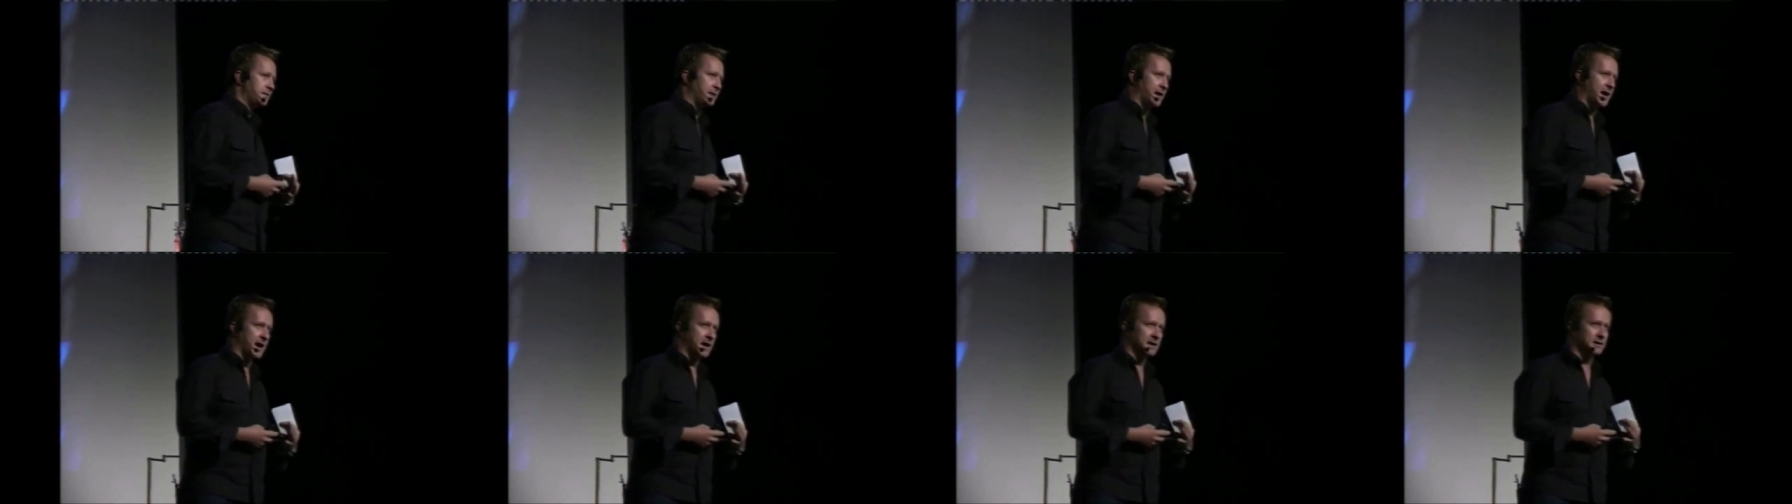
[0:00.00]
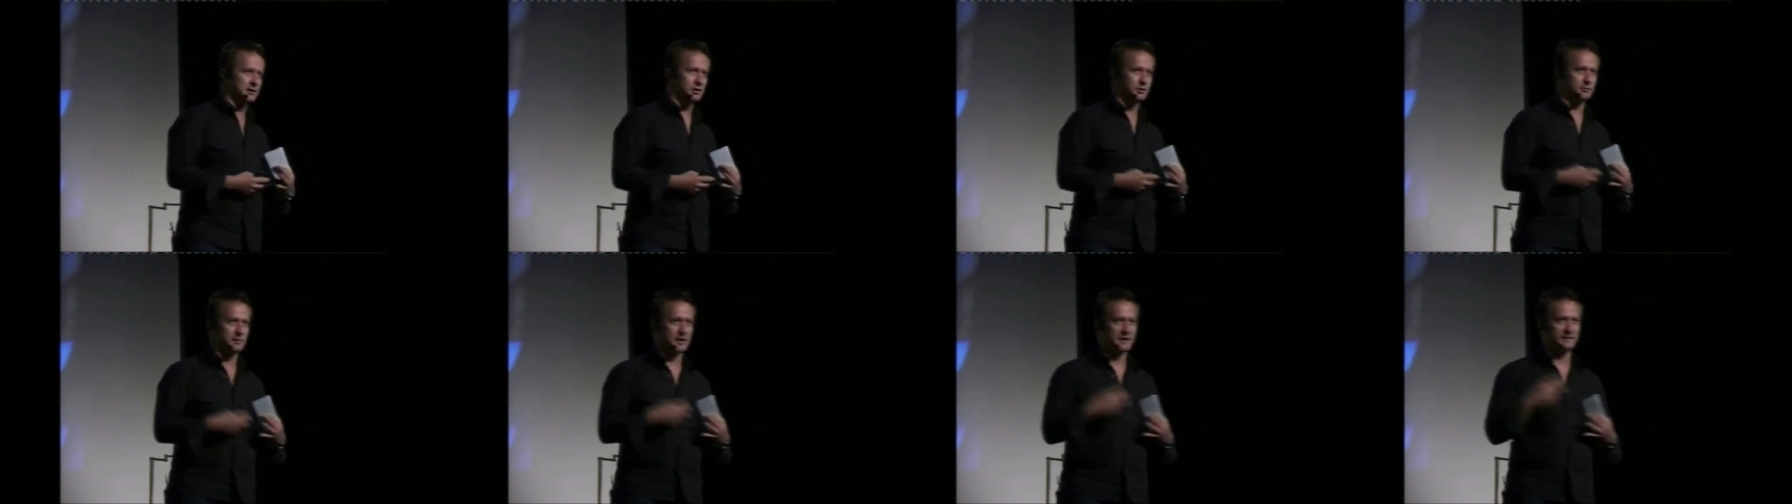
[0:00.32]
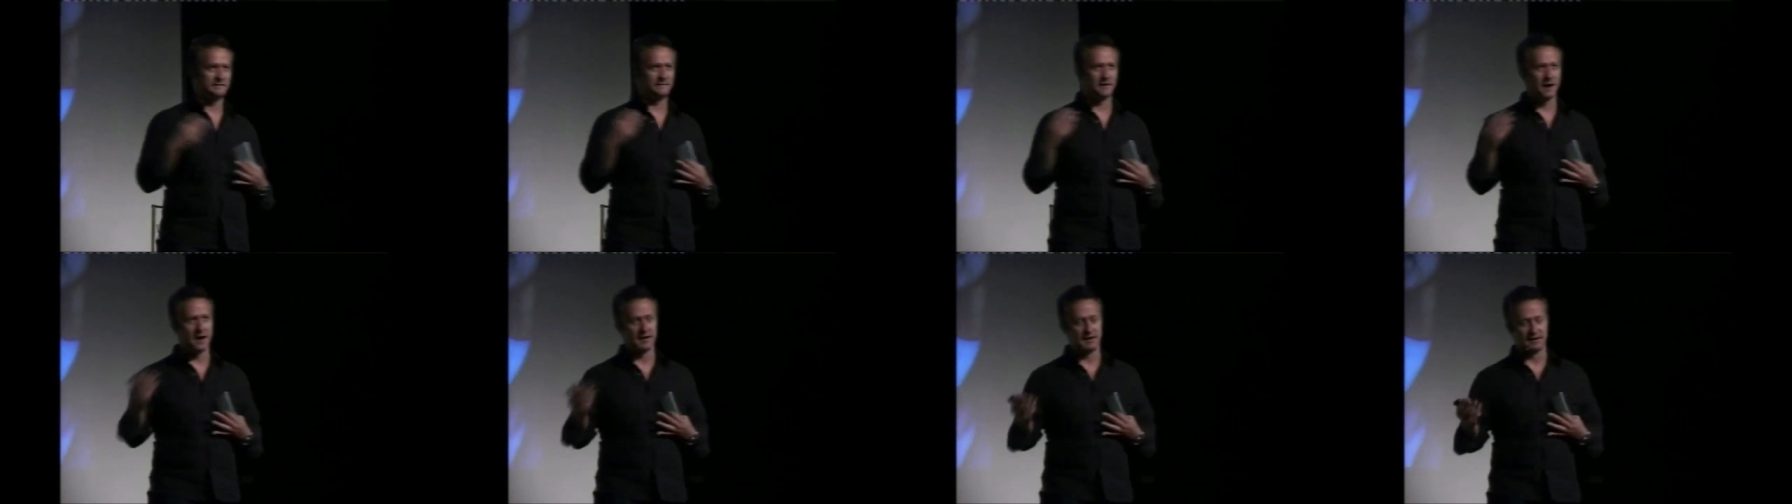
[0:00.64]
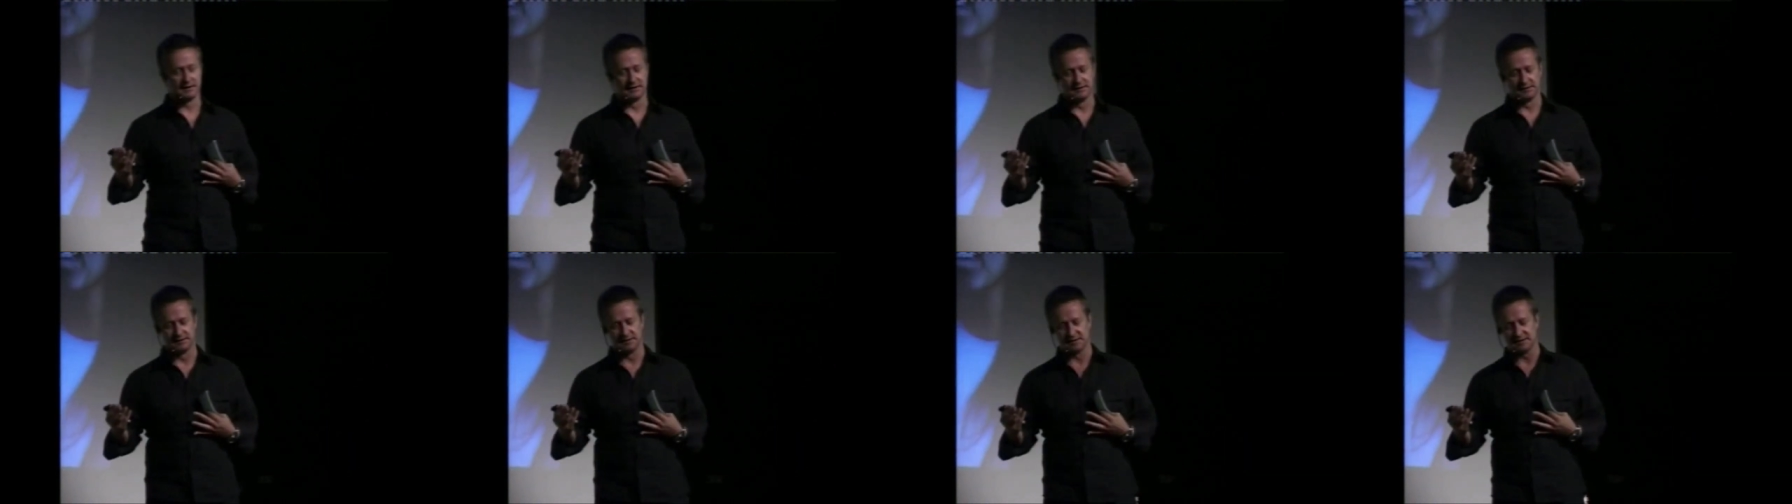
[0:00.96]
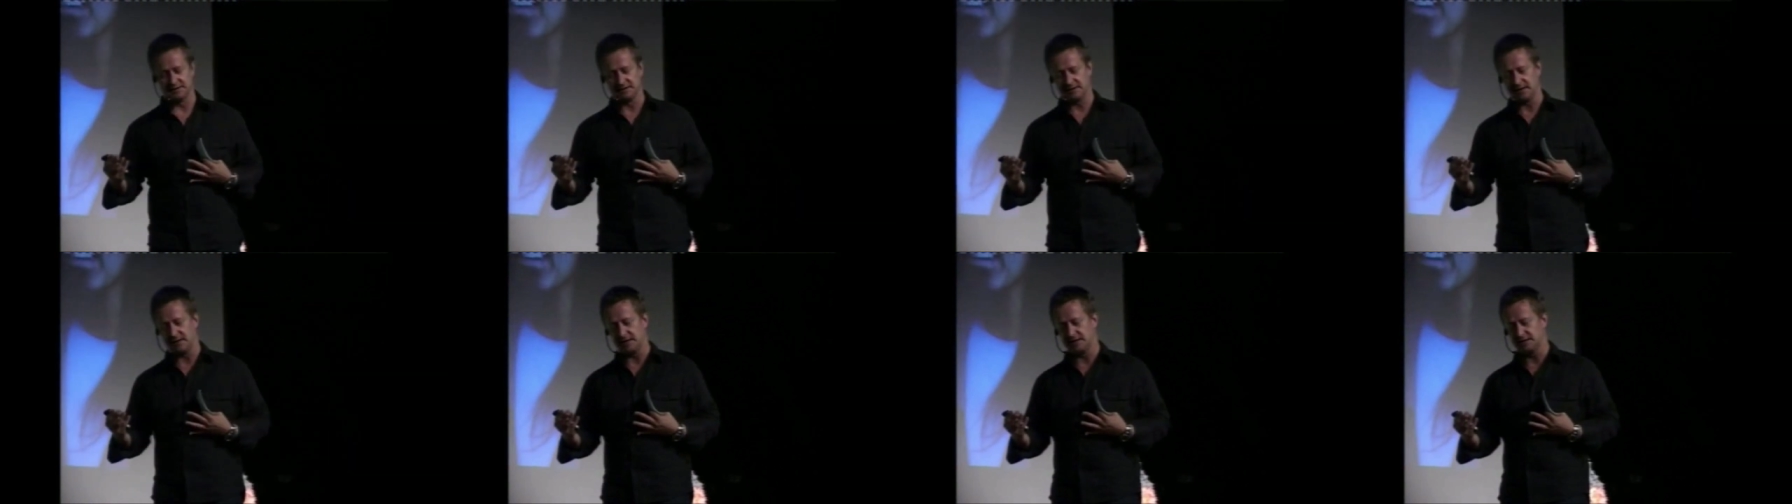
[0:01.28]
that you may find a little
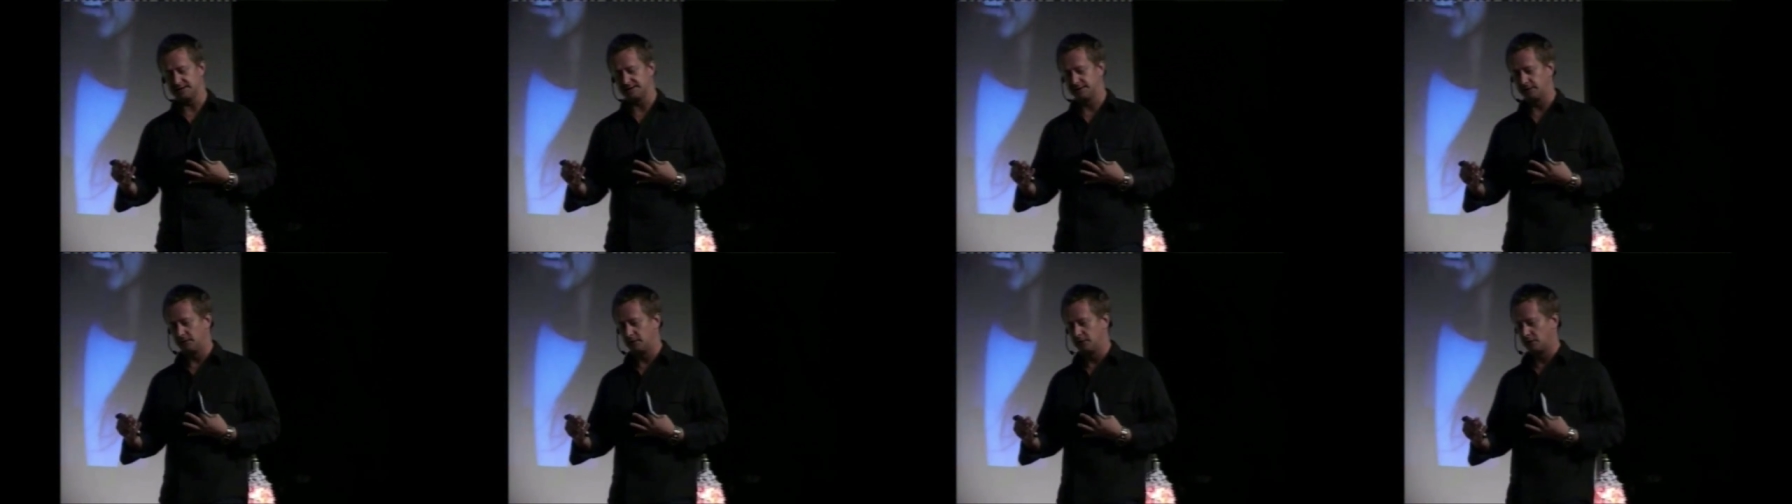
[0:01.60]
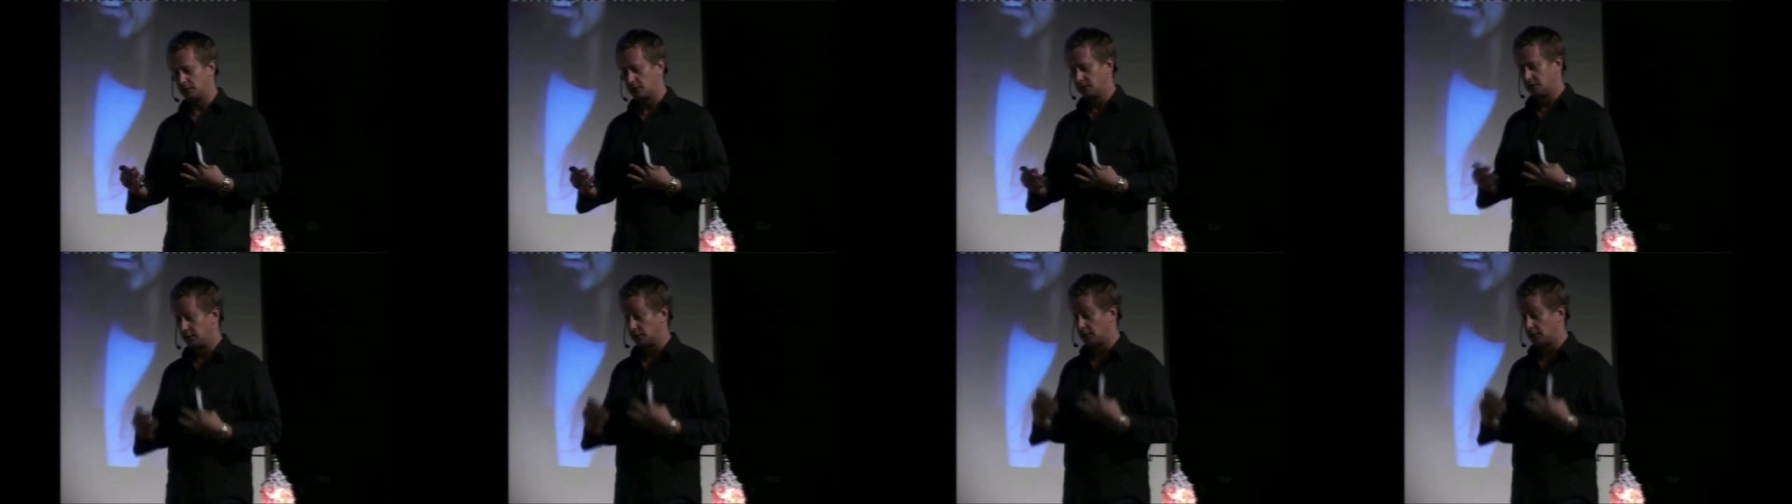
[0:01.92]
distasteful or